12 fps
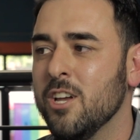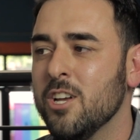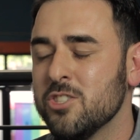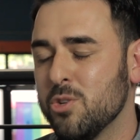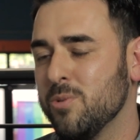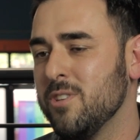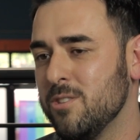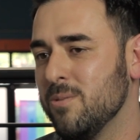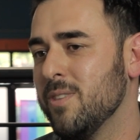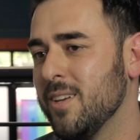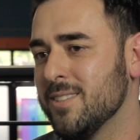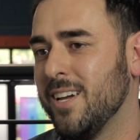So really doing
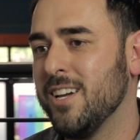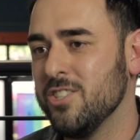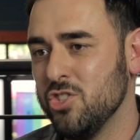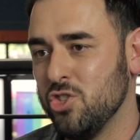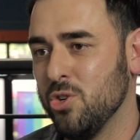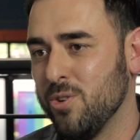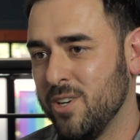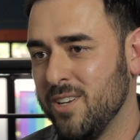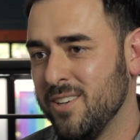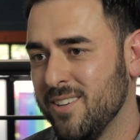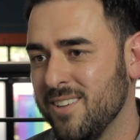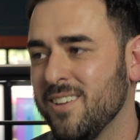things I enjoy
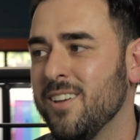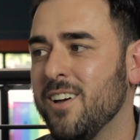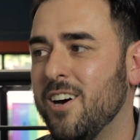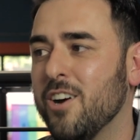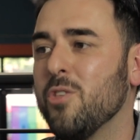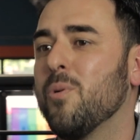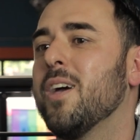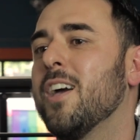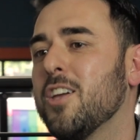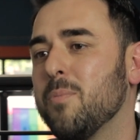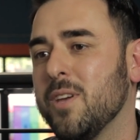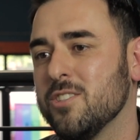are the way I
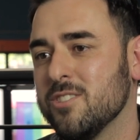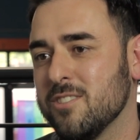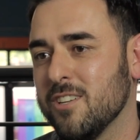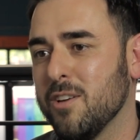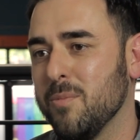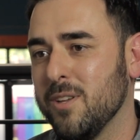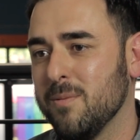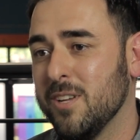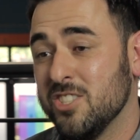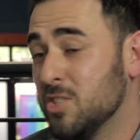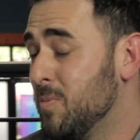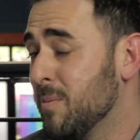get patients to come in, and
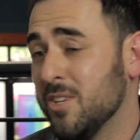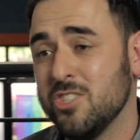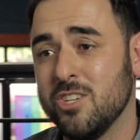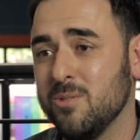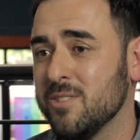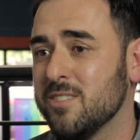just being my genuine